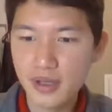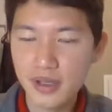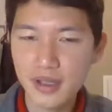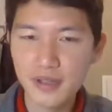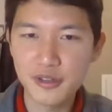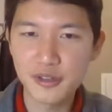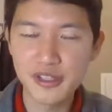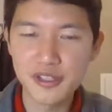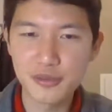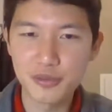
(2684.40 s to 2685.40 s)
kind of
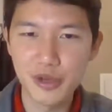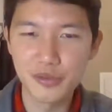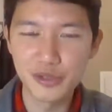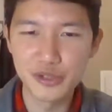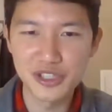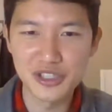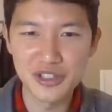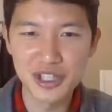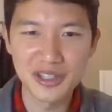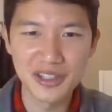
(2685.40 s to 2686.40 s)
Korea's
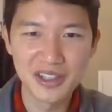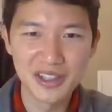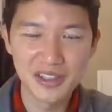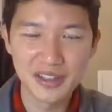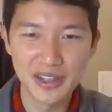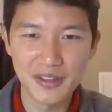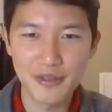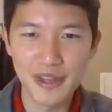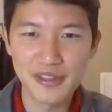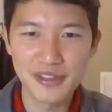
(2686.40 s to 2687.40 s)
revolutionary like
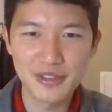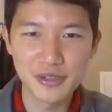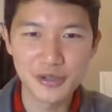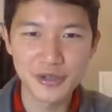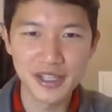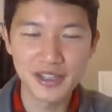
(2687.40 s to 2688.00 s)
fighters who